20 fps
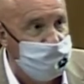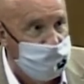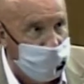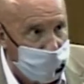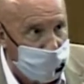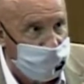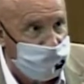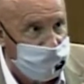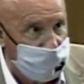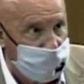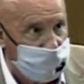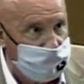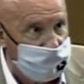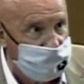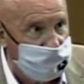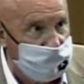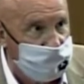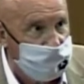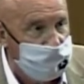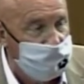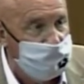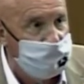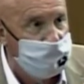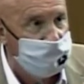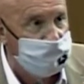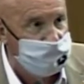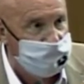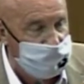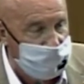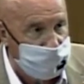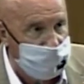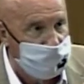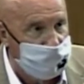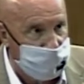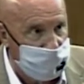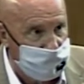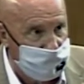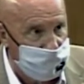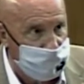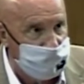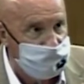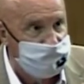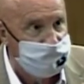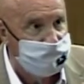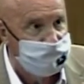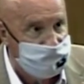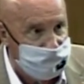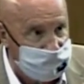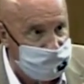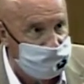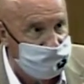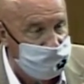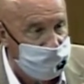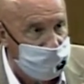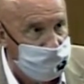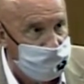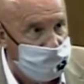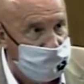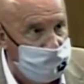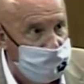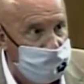no vote. It was not a bipartisan yes vote.